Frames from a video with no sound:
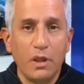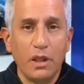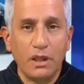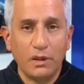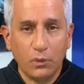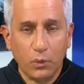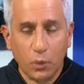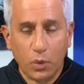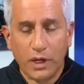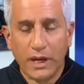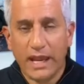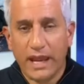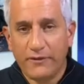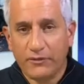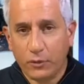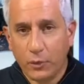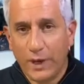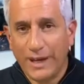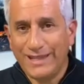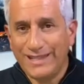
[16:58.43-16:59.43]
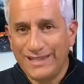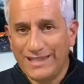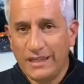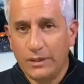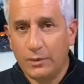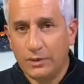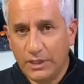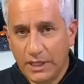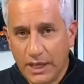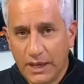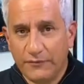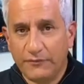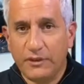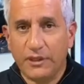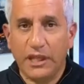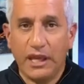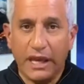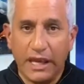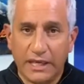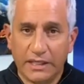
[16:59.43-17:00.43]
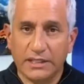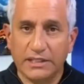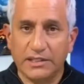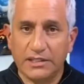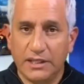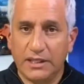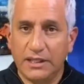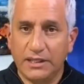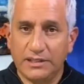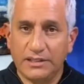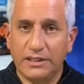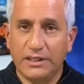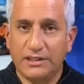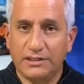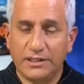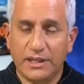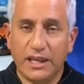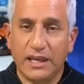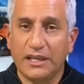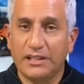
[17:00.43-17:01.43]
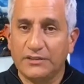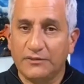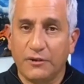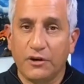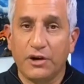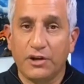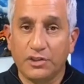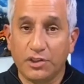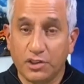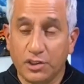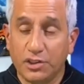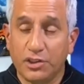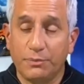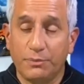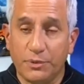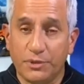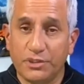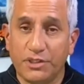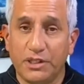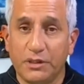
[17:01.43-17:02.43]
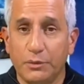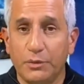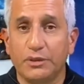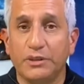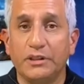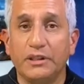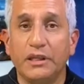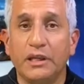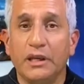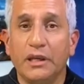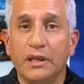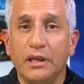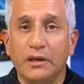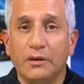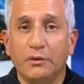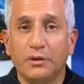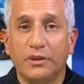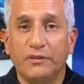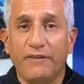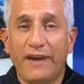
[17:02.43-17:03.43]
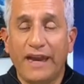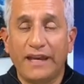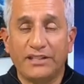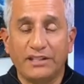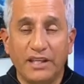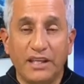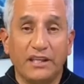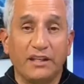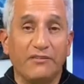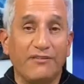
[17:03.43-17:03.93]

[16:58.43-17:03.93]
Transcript: we're going to have to wait and see what the FDA and the CDC say as far as should you proceed with the vaccine. The